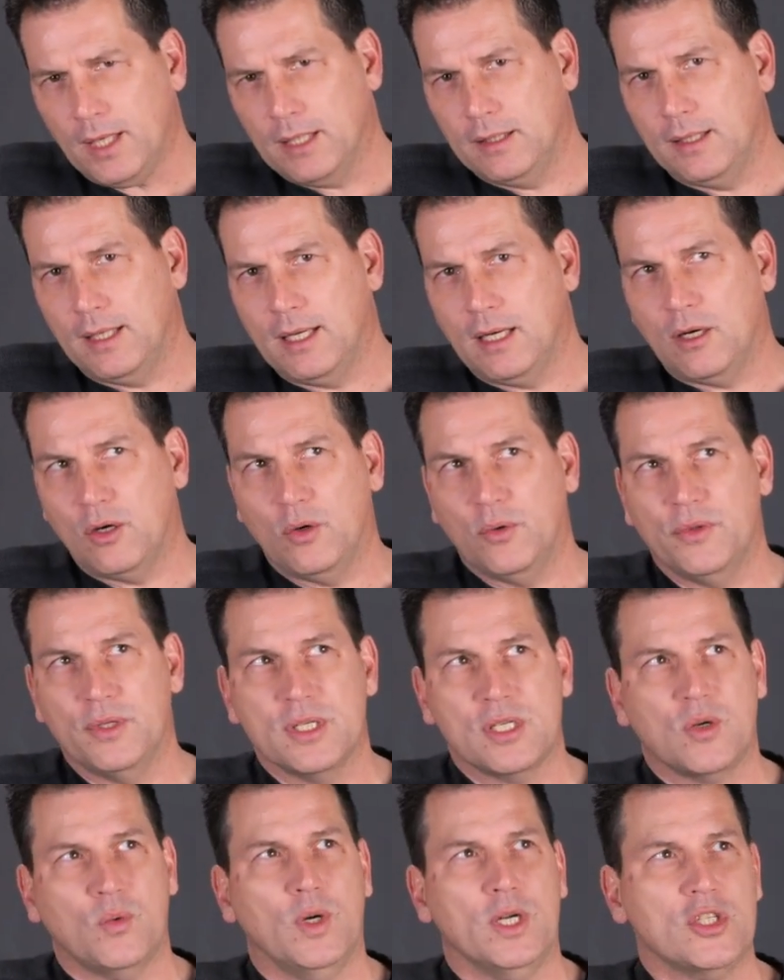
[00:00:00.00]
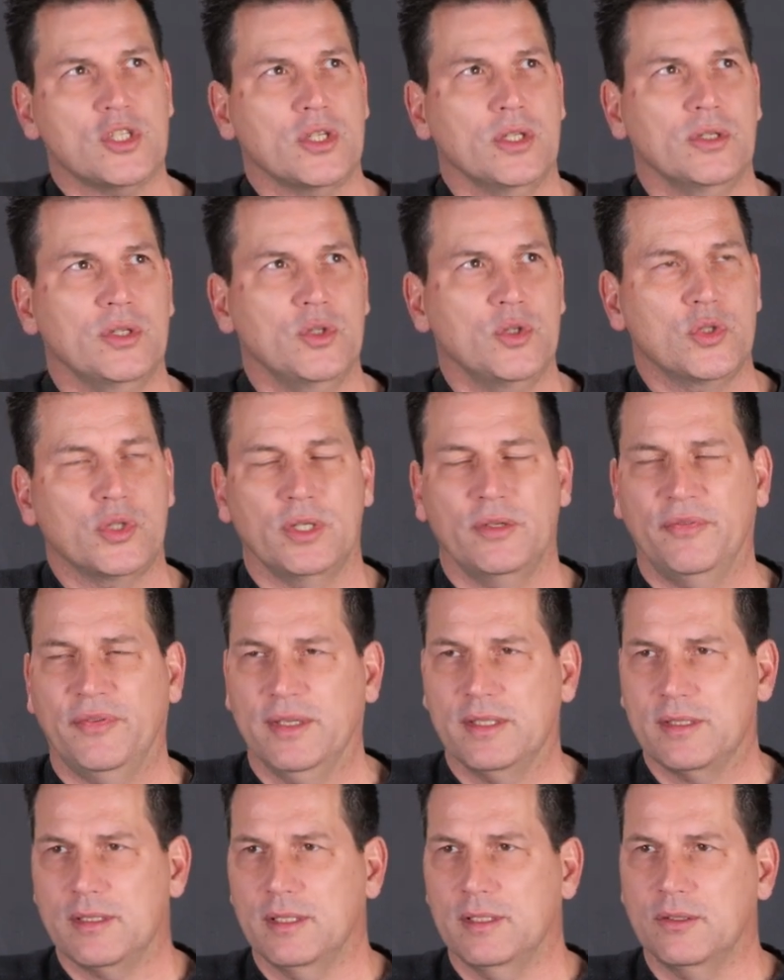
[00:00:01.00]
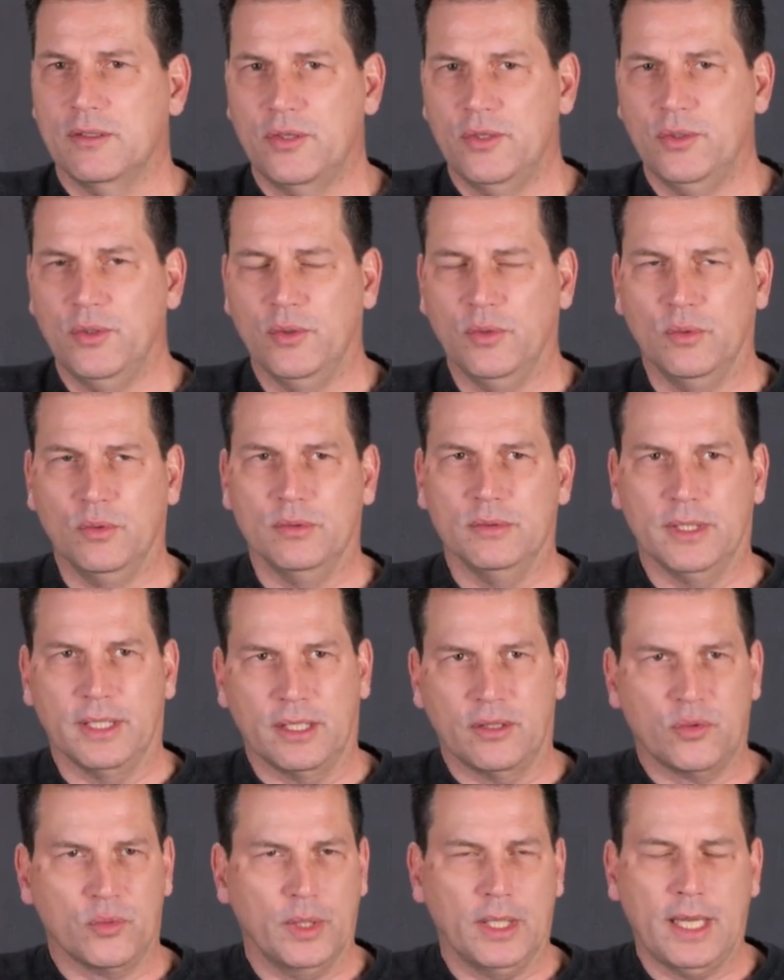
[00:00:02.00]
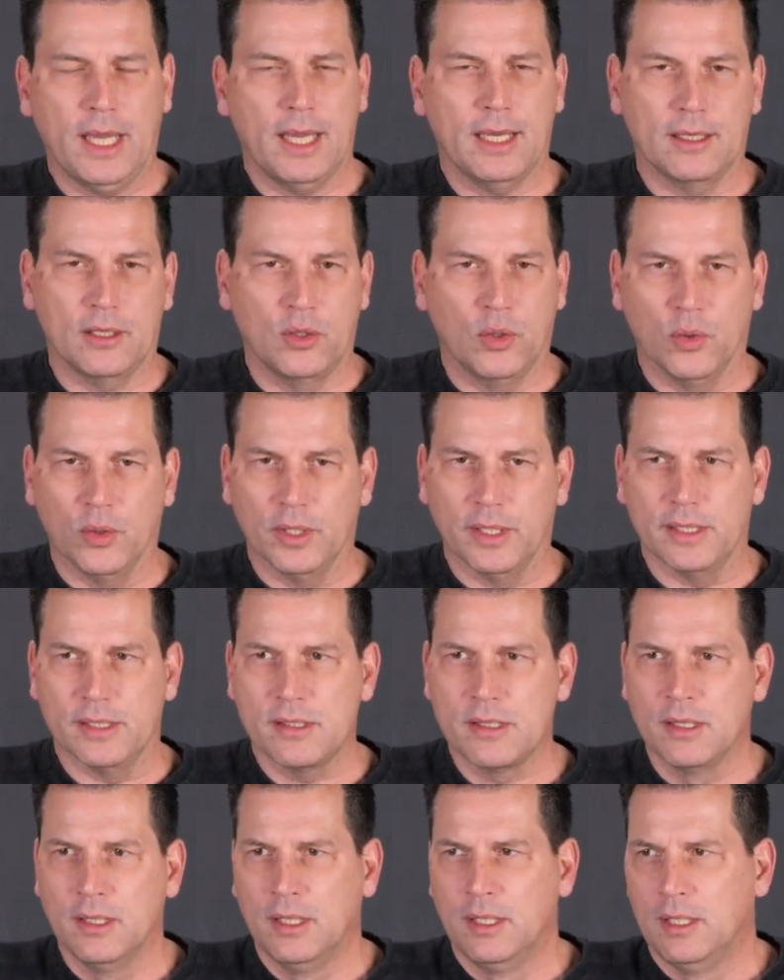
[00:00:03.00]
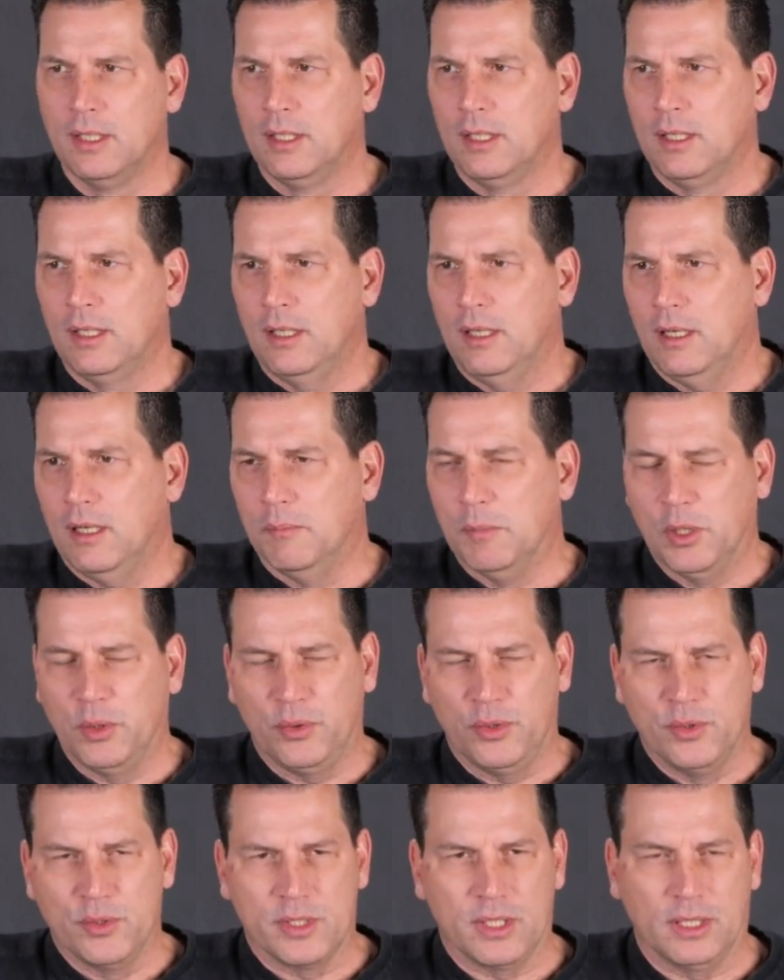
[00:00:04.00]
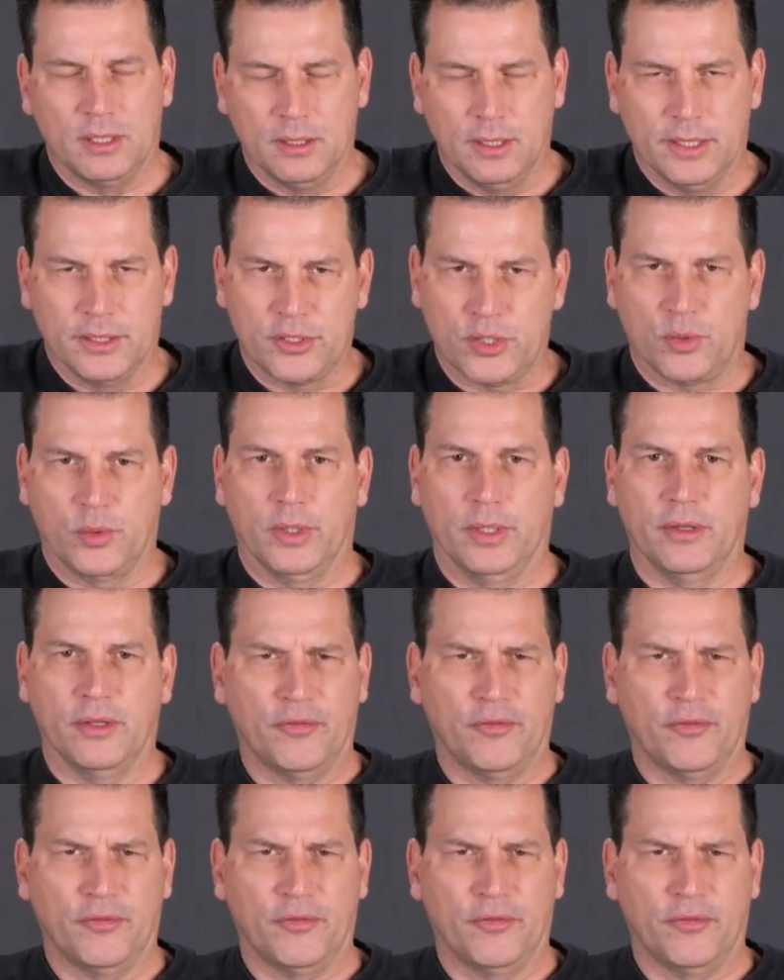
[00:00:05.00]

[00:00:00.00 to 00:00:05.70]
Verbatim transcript: Now, this question usually fits into like three categories about using glycerin.